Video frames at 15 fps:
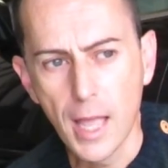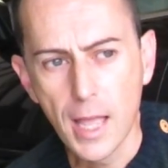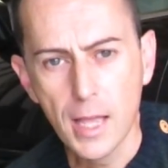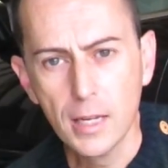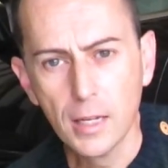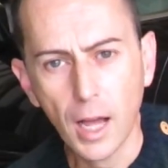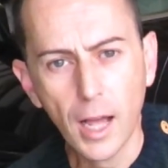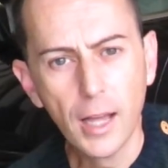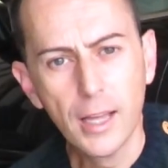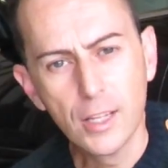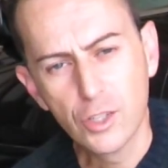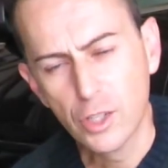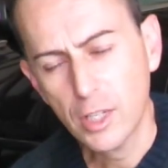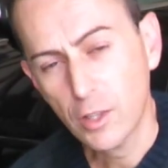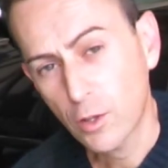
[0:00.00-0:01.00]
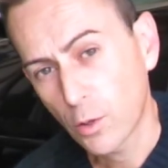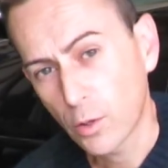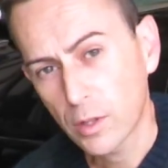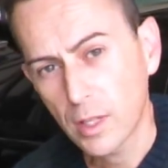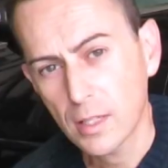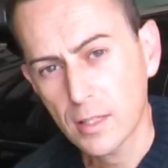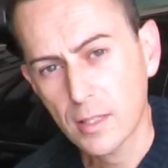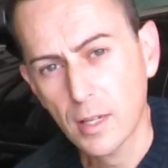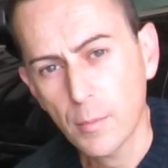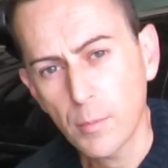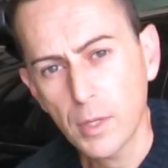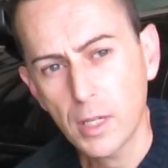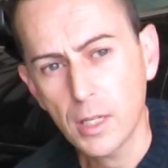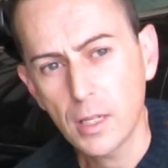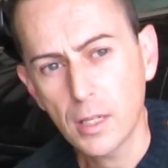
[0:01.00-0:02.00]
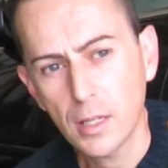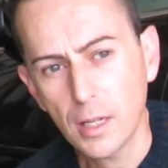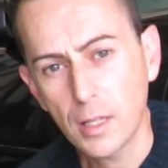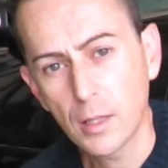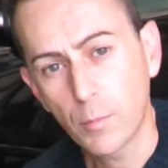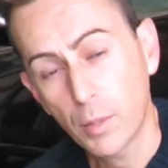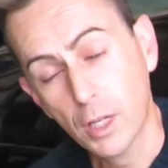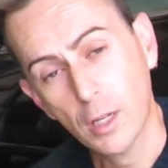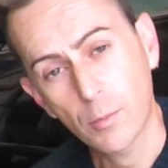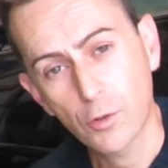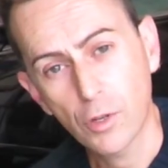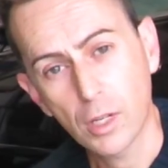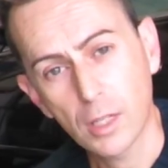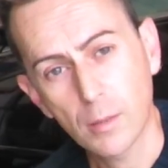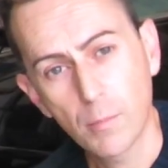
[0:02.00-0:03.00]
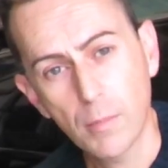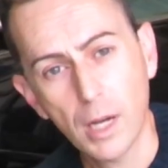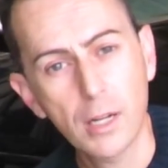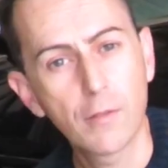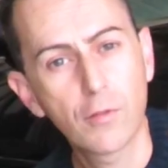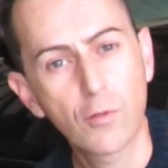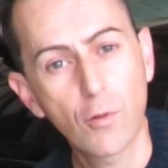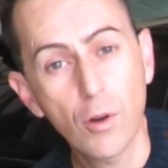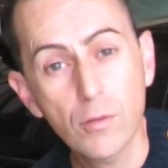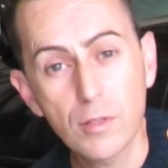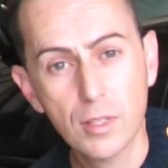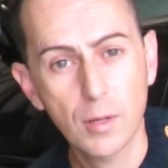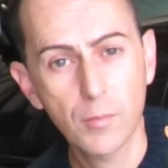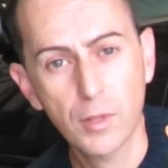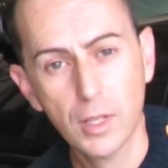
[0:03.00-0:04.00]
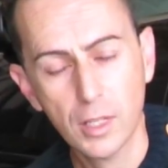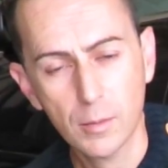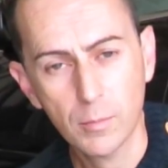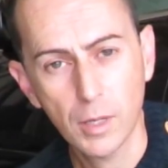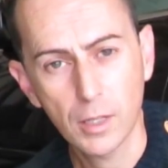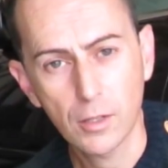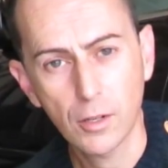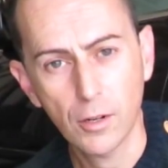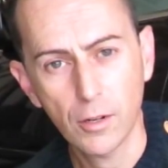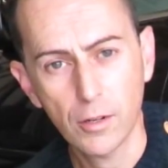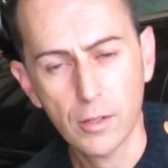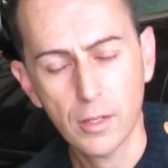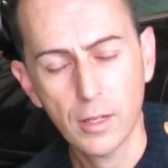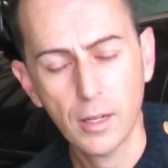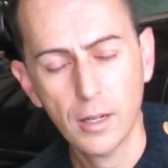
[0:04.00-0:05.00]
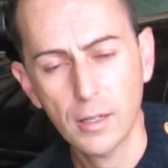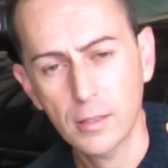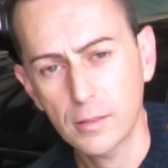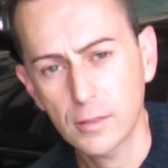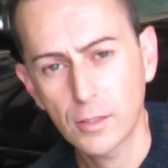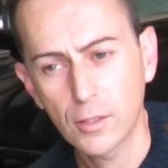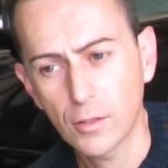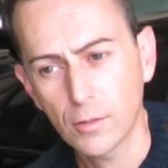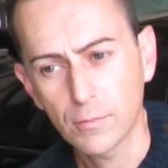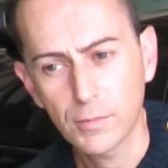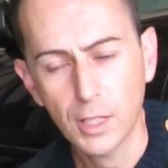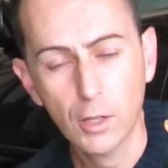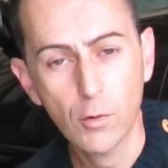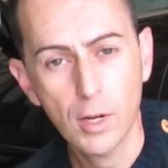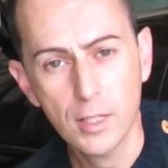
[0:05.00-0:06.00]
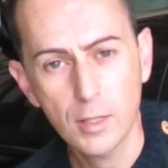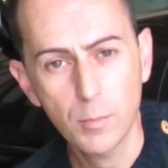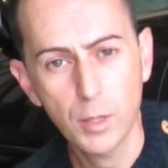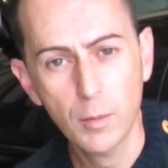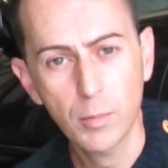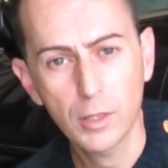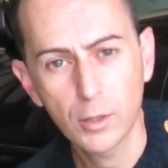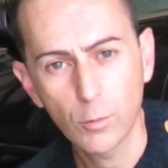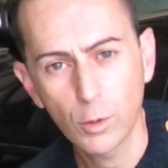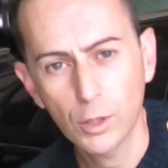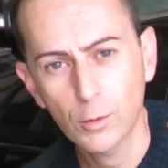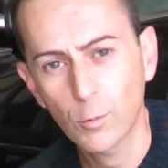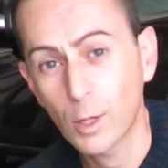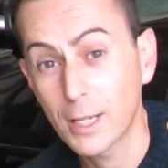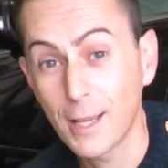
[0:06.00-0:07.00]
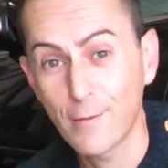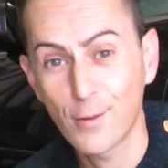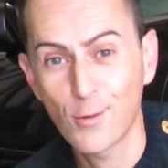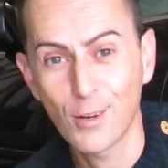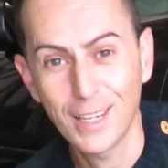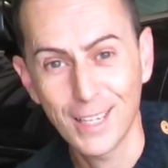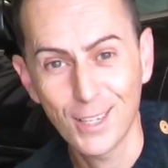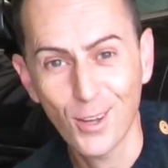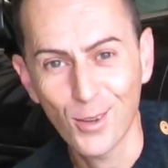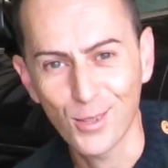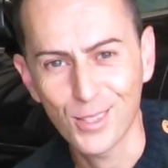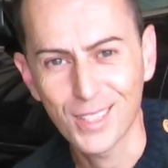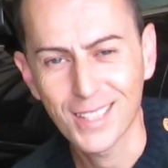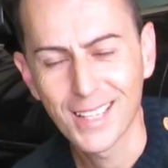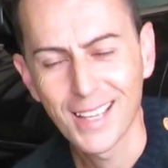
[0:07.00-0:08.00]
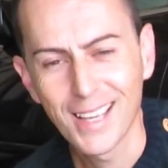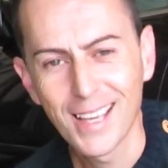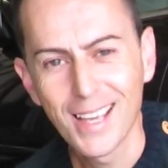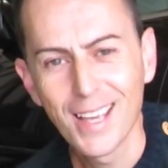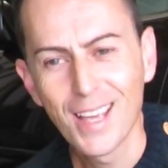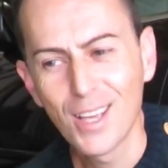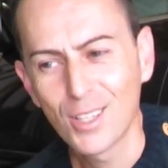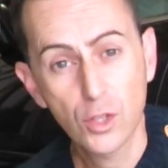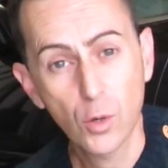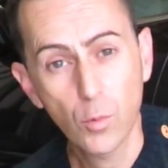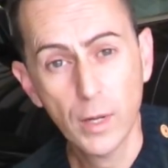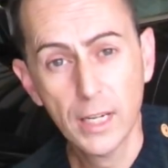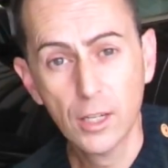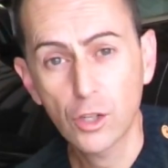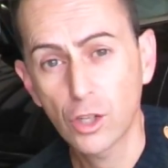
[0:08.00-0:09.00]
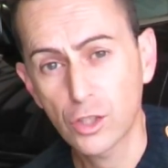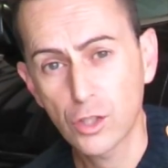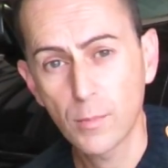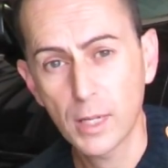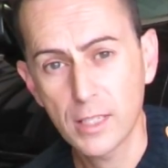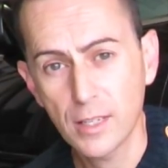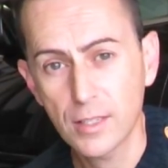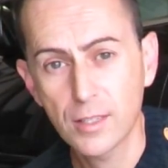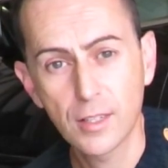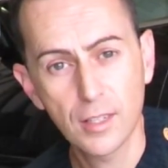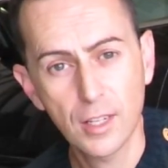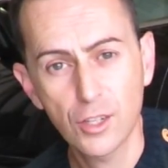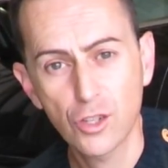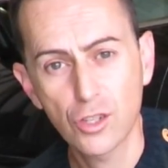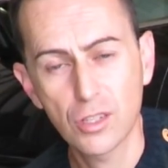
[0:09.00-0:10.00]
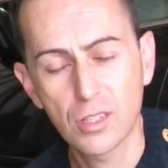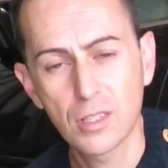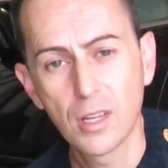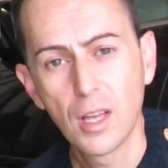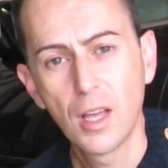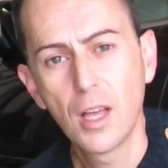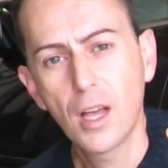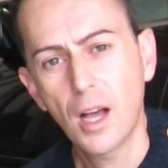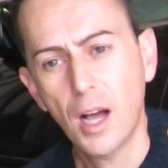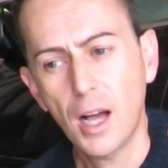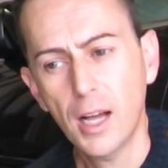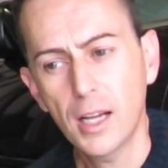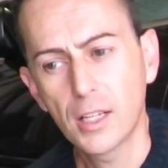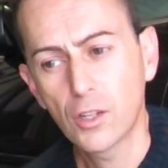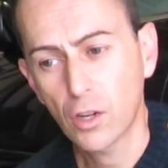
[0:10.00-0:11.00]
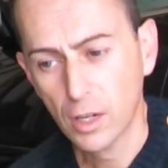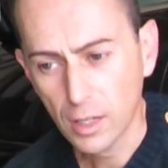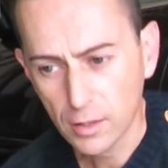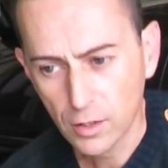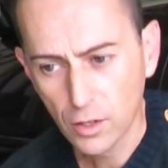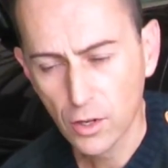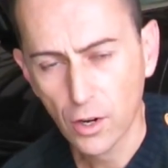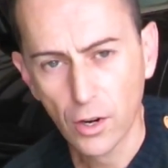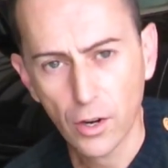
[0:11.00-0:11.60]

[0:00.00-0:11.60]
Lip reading: And I actually thought that somebody in the pickup truck might have thrown something at my car. You know, they're crazy people in the world, one never really knows. So when I got to my destination, I got out the